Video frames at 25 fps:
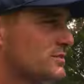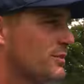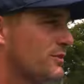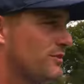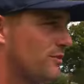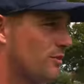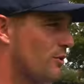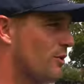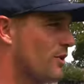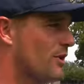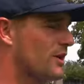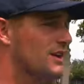
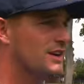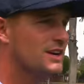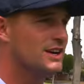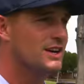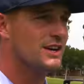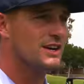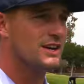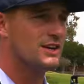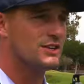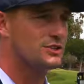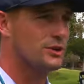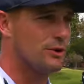before,
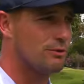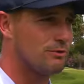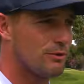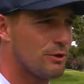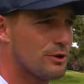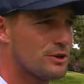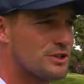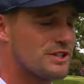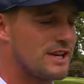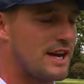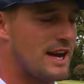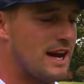so
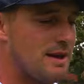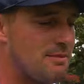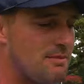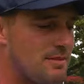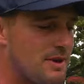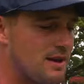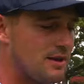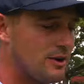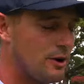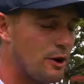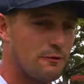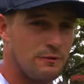first time,
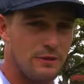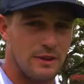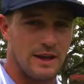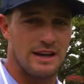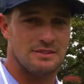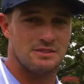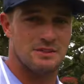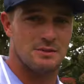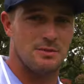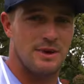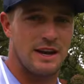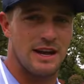hopefully
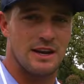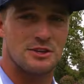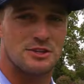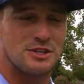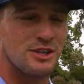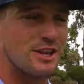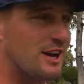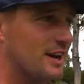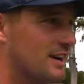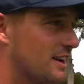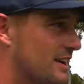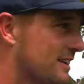have some beginner's
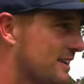luck.